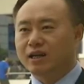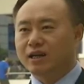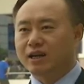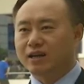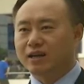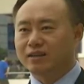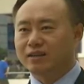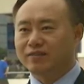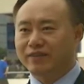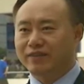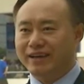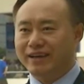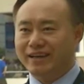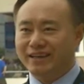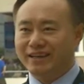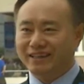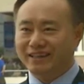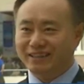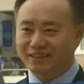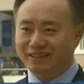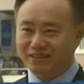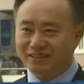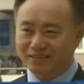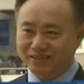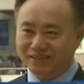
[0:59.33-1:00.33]

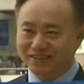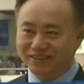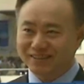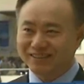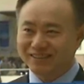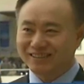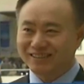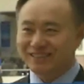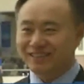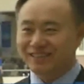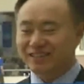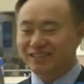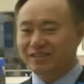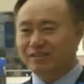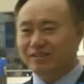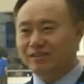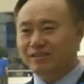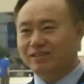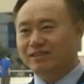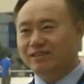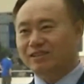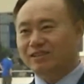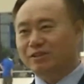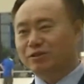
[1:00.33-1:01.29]
countervailing, you know,